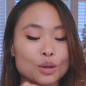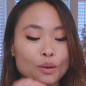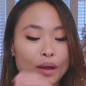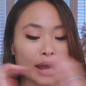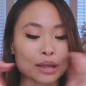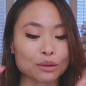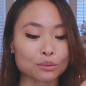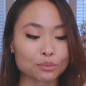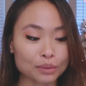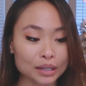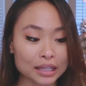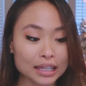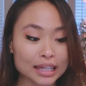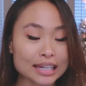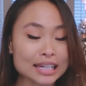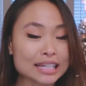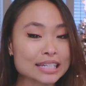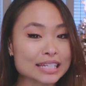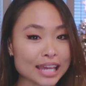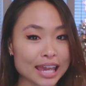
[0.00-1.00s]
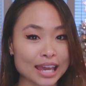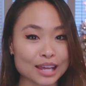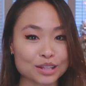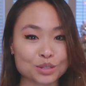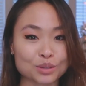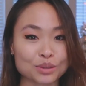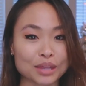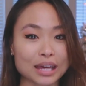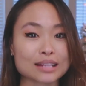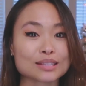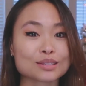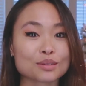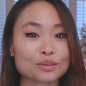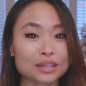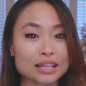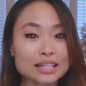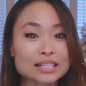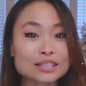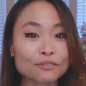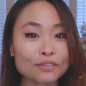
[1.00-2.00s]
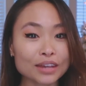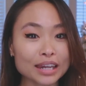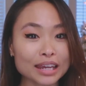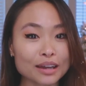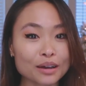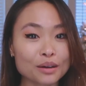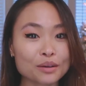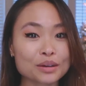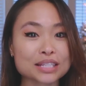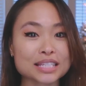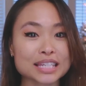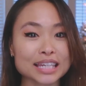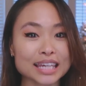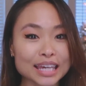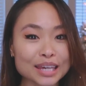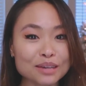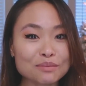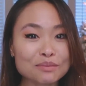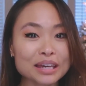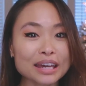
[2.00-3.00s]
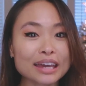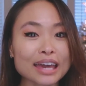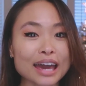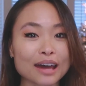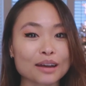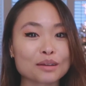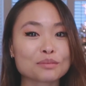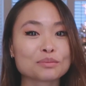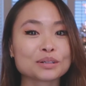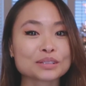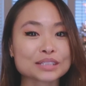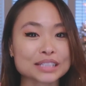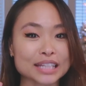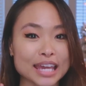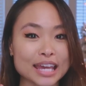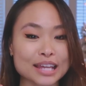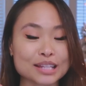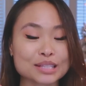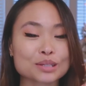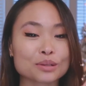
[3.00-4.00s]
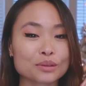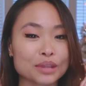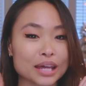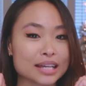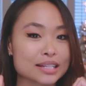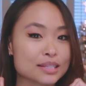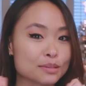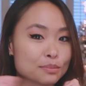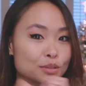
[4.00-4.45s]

so I really need to cancel that. So this video is to keep me accountable to cancel that